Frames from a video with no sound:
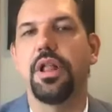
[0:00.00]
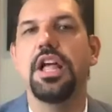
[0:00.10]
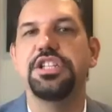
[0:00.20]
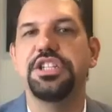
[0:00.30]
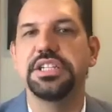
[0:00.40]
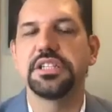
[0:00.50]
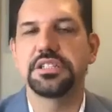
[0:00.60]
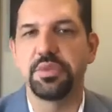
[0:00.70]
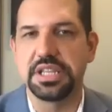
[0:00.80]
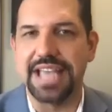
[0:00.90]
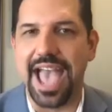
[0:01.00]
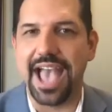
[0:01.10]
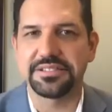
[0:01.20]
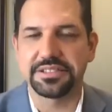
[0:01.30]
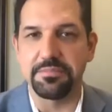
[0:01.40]
Jesus, when he's asked
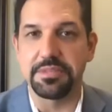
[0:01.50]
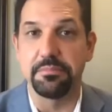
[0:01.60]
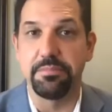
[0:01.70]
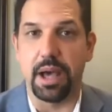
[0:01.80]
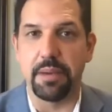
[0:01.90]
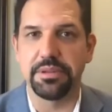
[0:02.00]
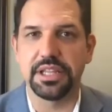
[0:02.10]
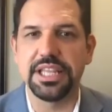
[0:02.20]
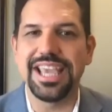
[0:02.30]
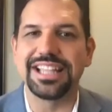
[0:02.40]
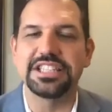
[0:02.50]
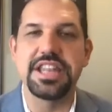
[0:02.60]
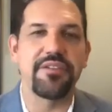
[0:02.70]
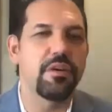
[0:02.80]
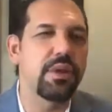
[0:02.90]
something publicly, it's
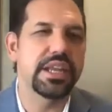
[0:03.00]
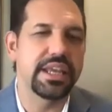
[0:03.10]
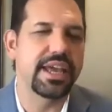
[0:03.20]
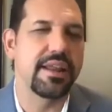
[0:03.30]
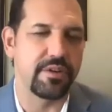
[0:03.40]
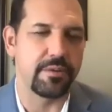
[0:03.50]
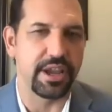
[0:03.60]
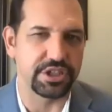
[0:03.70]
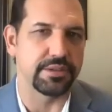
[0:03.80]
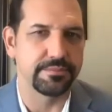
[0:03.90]
never really to get information.